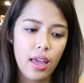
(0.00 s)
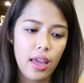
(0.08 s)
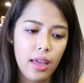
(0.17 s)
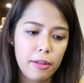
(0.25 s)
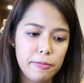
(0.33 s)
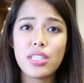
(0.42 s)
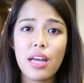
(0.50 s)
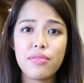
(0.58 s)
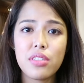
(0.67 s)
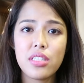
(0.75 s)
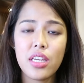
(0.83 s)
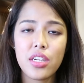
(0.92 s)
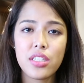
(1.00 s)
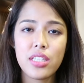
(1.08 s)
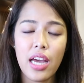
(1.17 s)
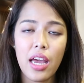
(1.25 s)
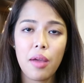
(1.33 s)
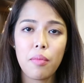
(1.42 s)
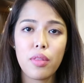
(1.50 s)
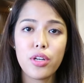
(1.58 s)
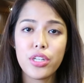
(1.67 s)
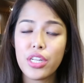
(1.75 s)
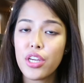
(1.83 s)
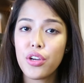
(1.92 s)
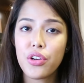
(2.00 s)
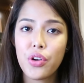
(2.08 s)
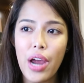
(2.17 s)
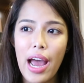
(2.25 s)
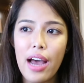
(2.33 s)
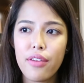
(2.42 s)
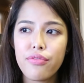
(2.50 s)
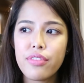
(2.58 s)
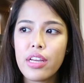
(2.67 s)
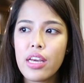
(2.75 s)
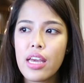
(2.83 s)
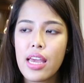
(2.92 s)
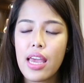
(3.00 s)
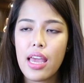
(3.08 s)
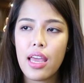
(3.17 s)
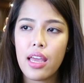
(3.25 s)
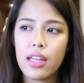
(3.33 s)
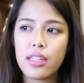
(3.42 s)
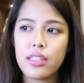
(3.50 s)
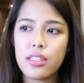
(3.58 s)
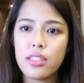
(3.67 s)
and just have to take your time learning your craft. And